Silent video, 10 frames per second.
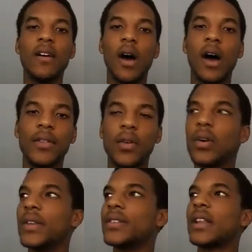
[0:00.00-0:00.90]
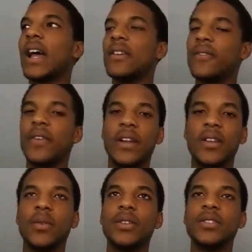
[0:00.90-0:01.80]
uh, the goddess clan feared
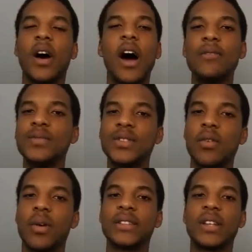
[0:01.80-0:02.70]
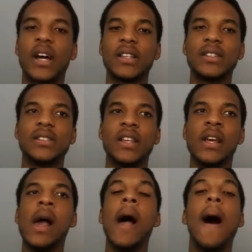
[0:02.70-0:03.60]
as well. So I'm so excited to see
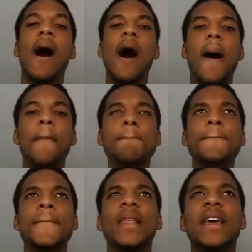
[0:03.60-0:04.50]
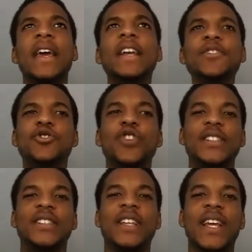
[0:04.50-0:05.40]
it. Um,
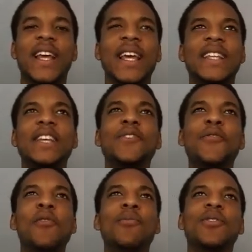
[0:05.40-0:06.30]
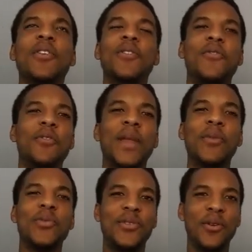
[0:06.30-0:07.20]
interesting. This film was not the film
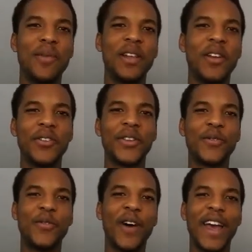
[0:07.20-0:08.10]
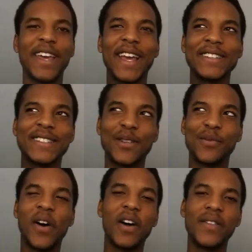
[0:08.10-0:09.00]
that we saw Meliodas fight against his
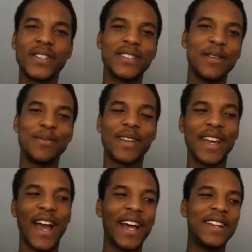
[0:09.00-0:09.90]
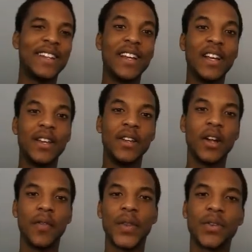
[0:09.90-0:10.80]
father, the Demon King, and you
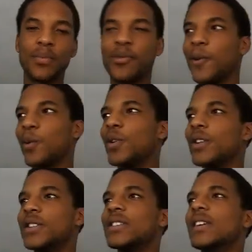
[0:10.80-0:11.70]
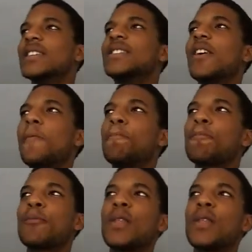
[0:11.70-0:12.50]
know the Supreme Goddess. So,